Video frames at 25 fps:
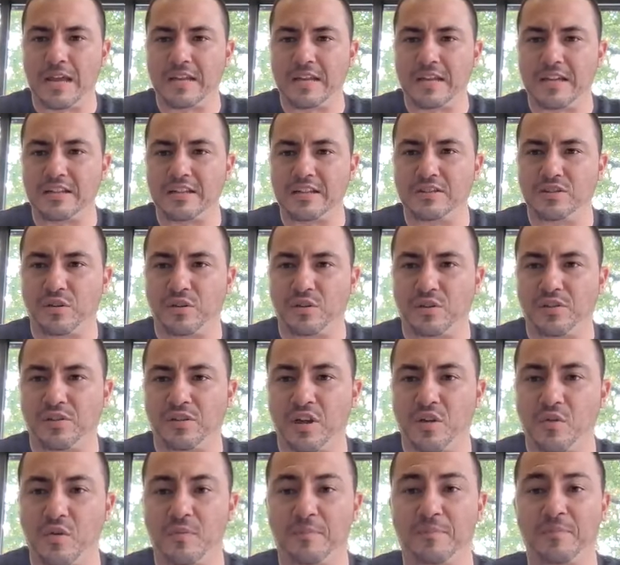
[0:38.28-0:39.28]
And
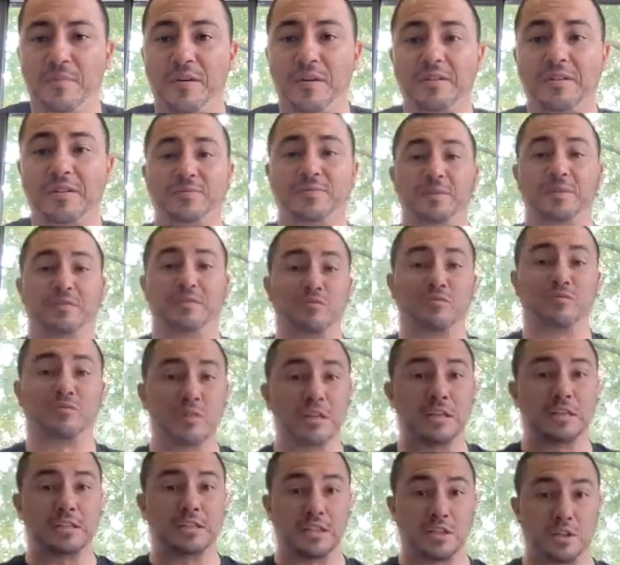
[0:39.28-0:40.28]
although it must be
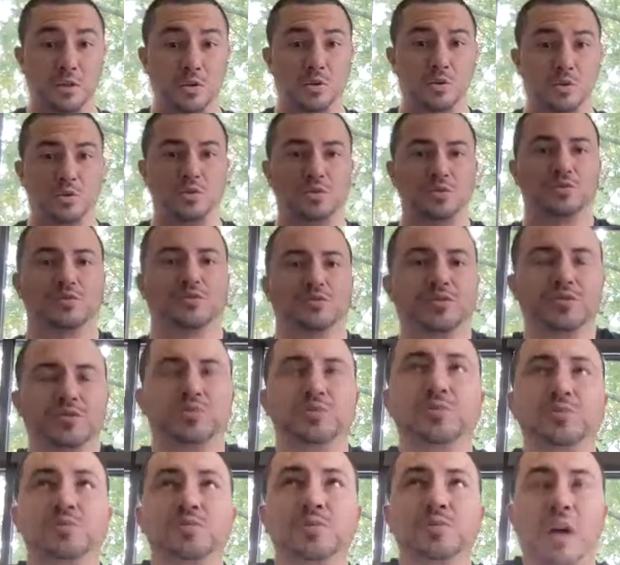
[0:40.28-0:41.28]
really cool
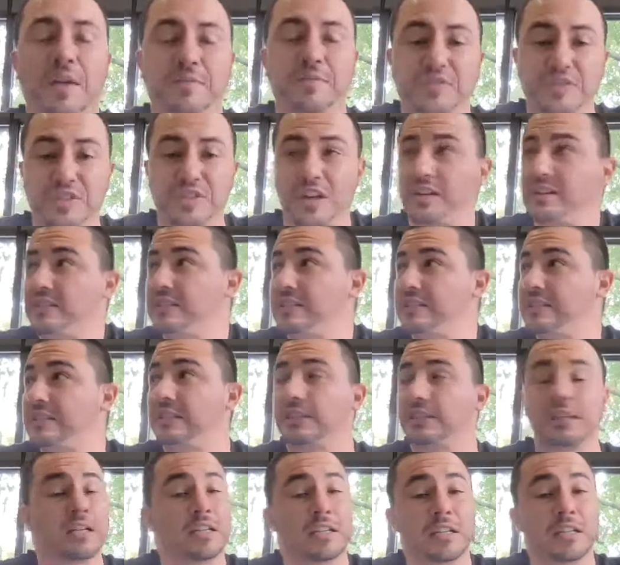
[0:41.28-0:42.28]
to have sun
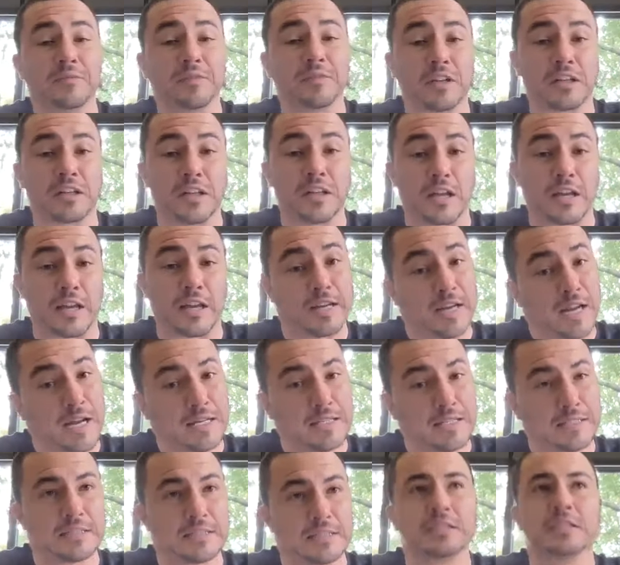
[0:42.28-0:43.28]
still at 11 o'clock at
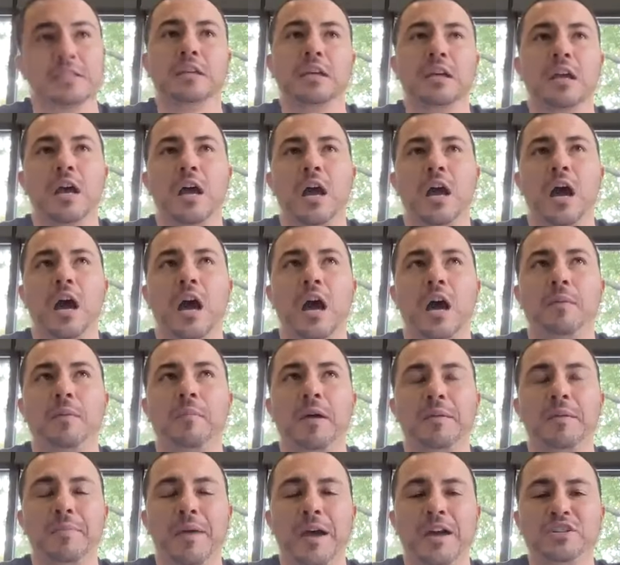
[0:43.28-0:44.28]
night, um,
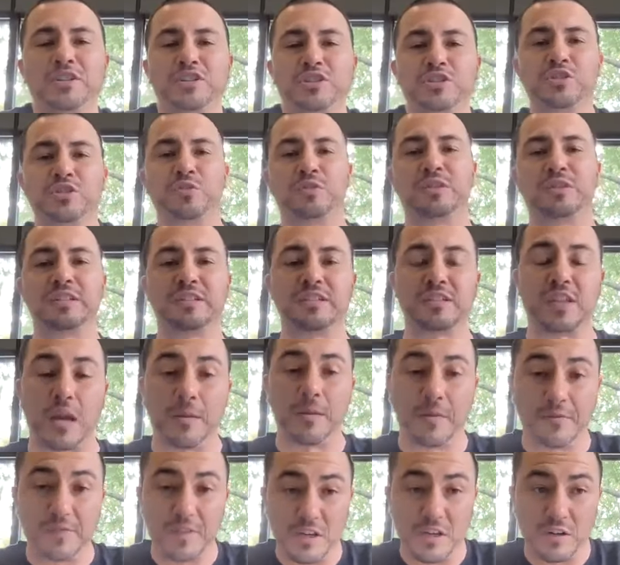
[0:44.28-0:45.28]
I imagine during this
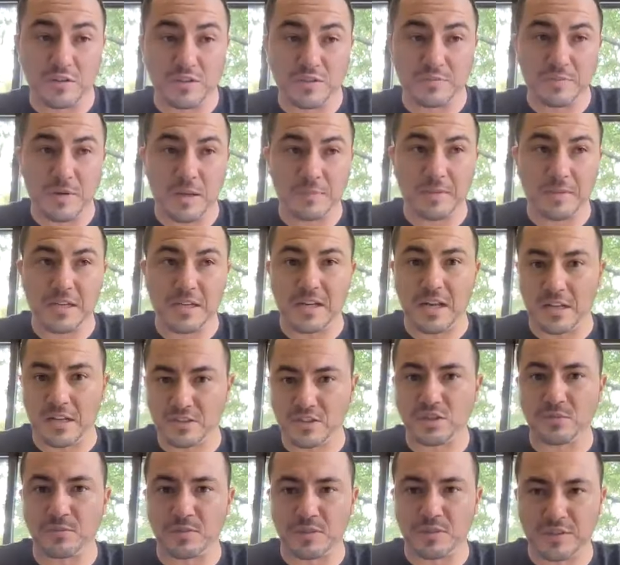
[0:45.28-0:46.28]
time of year, it's probably
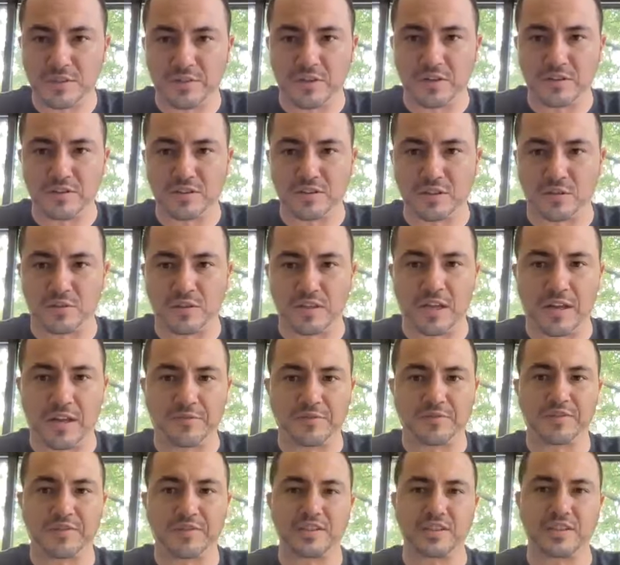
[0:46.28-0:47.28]
not so much fun to only
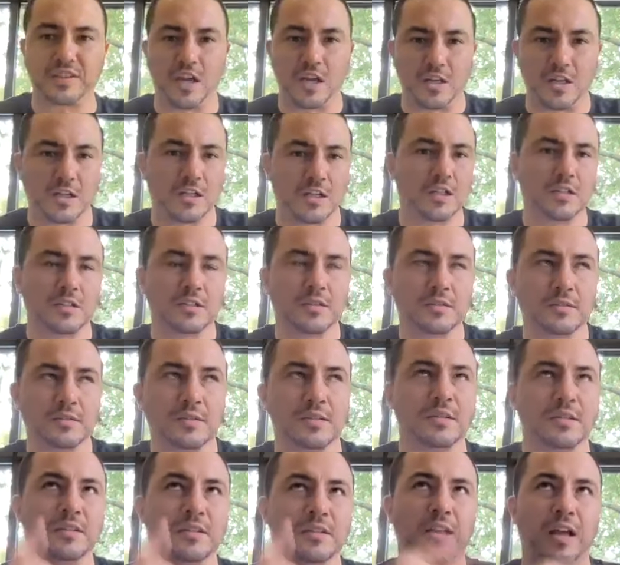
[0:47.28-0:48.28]
have sun,
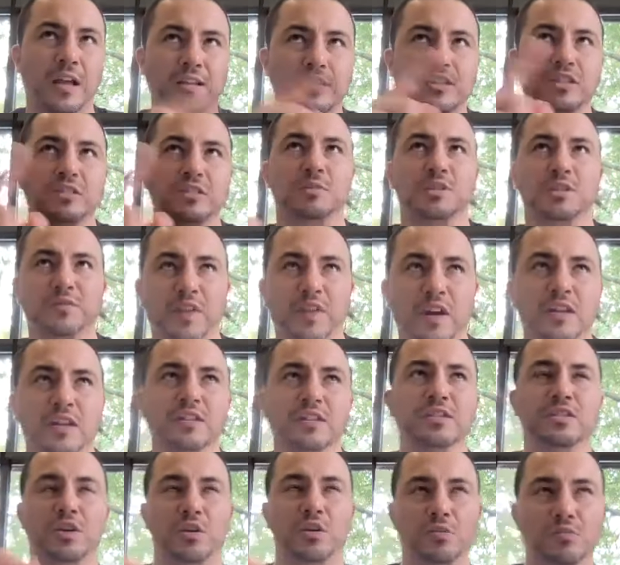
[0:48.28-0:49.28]
not so much
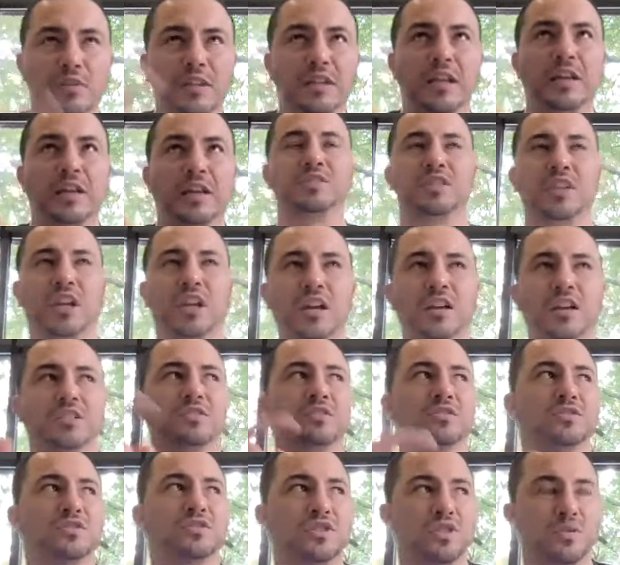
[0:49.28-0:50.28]
fun to only have
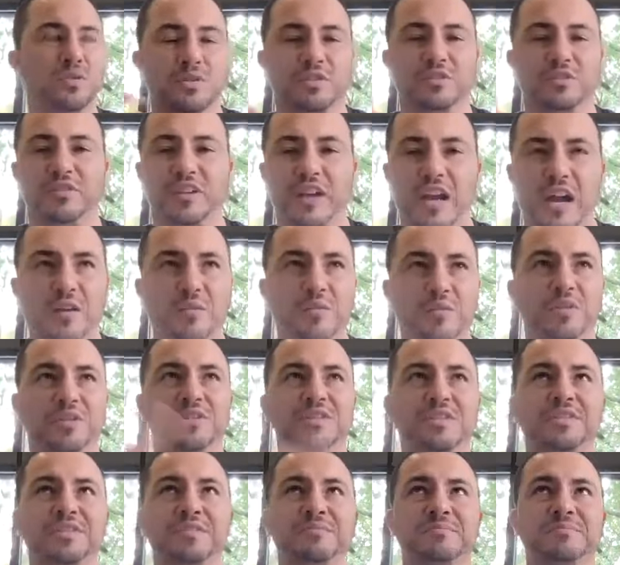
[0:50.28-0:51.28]
sun two or three
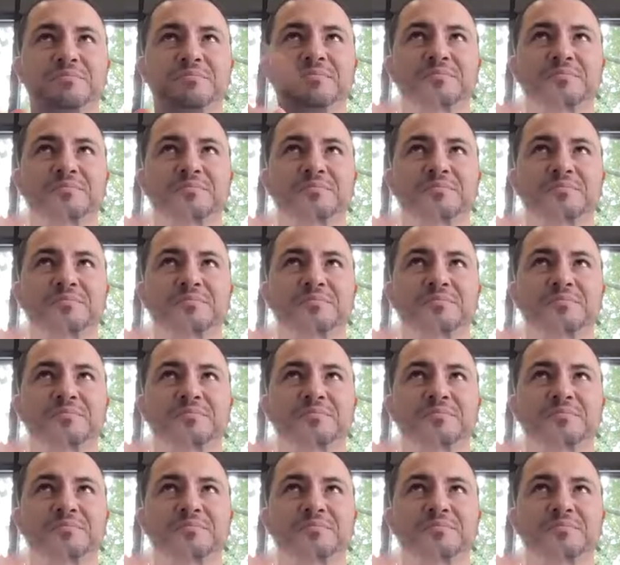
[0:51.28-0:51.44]
hours.